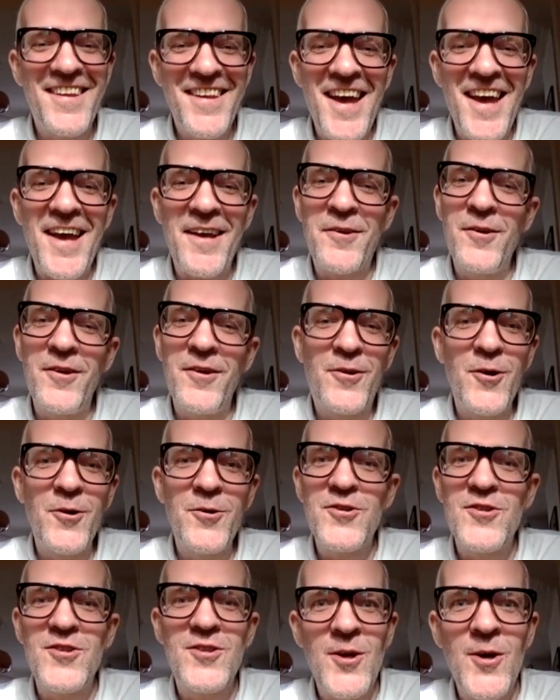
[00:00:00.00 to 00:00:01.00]
Yeah,
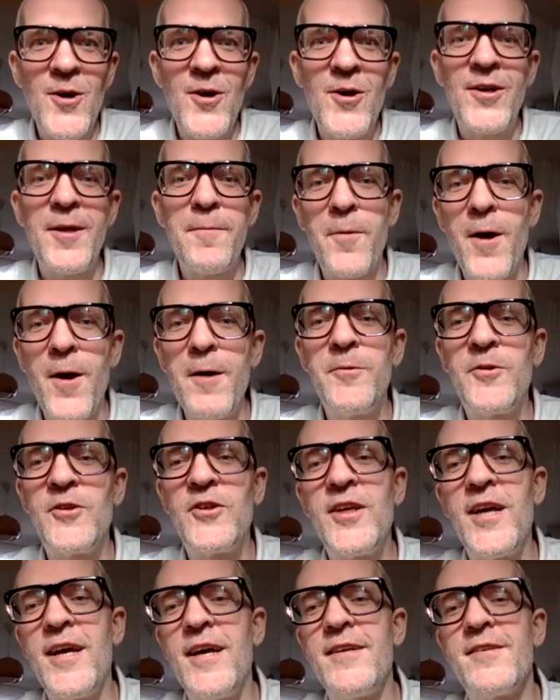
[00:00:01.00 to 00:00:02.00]
good sturdy pub
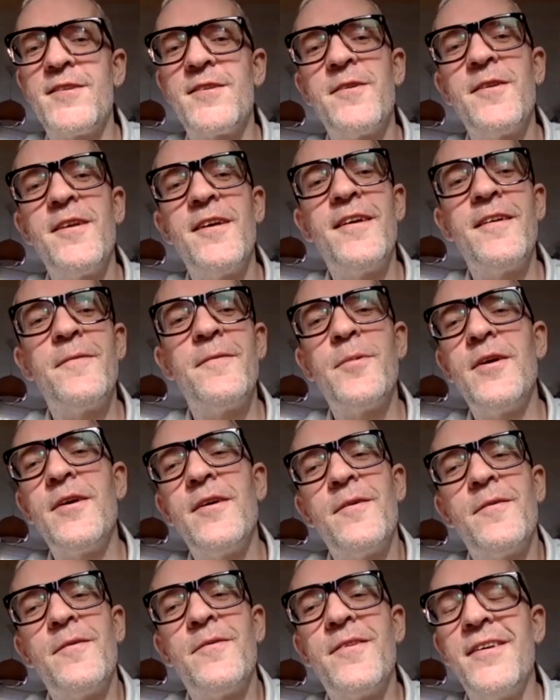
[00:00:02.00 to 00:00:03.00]
chairs. So but
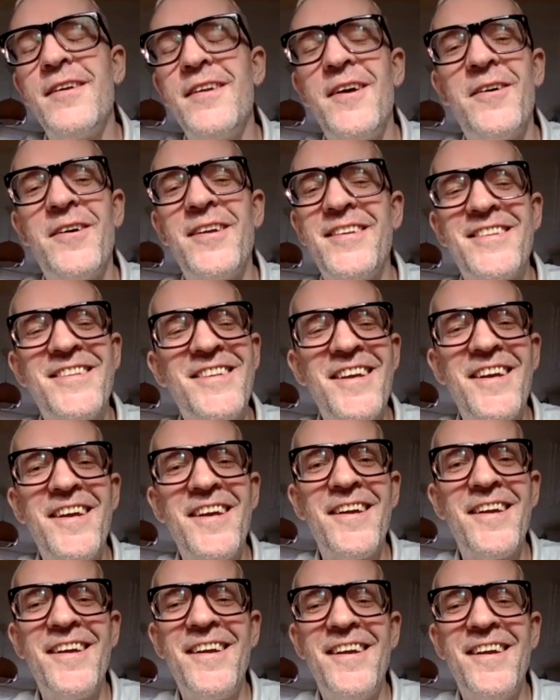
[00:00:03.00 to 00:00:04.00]
you know, it's
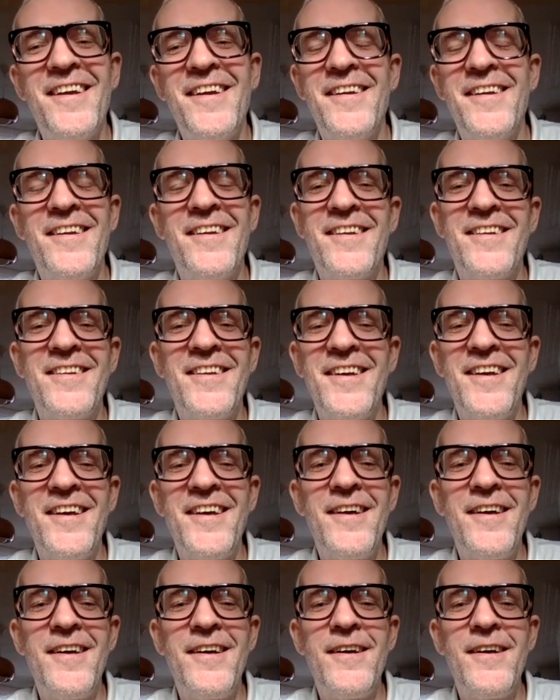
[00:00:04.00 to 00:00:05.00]

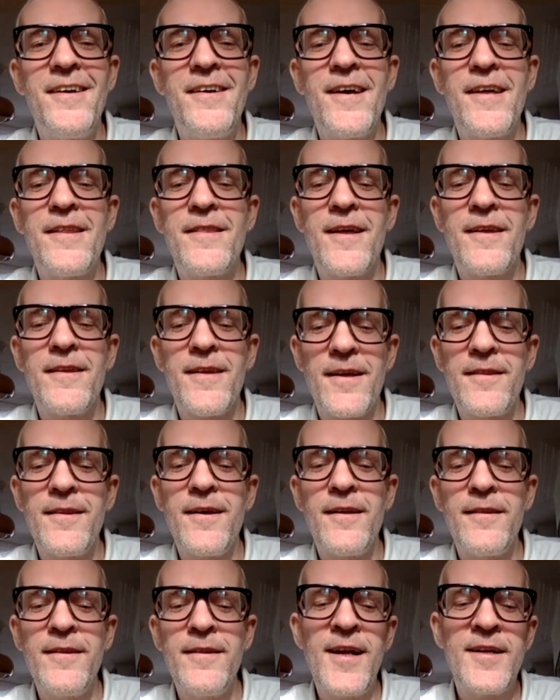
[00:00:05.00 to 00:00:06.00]
I
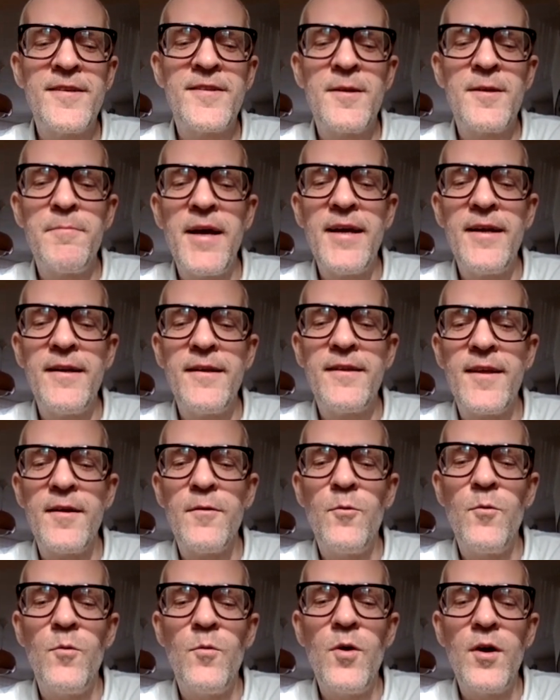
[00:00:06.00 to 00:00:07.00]
think that's the main
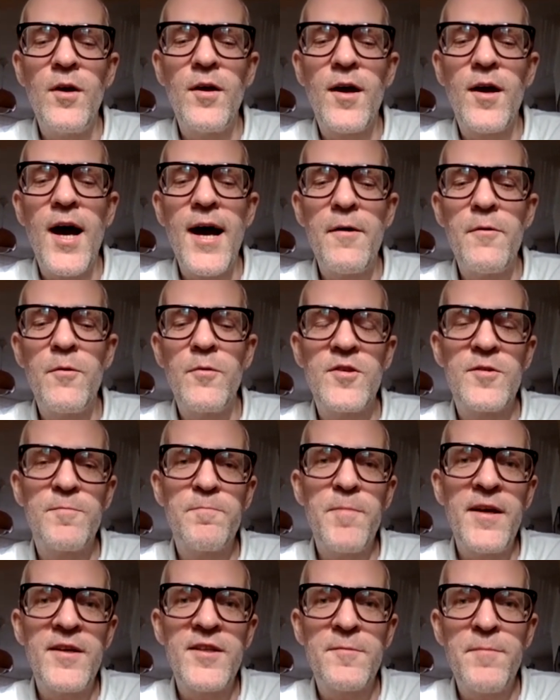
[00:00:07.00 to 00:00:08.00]
thing.
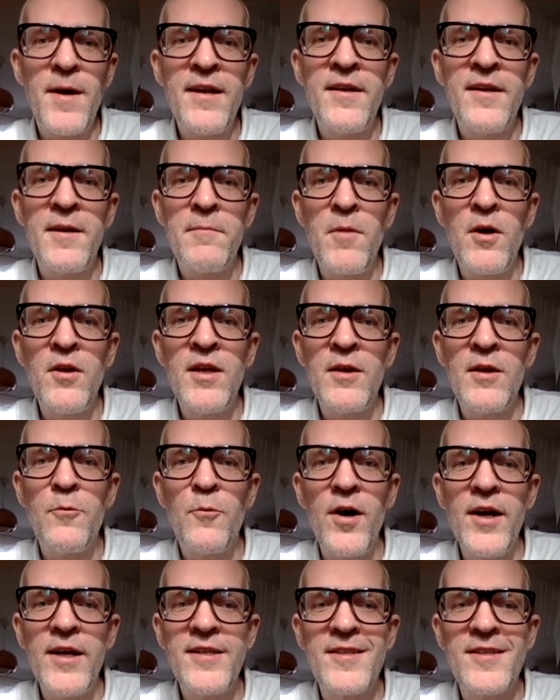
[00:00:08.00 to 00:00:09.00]
Spending money
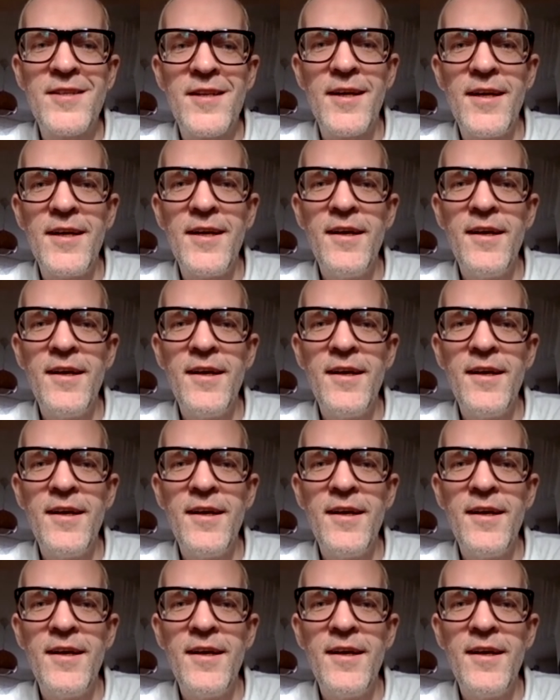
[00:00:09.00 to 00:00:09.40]
wisely.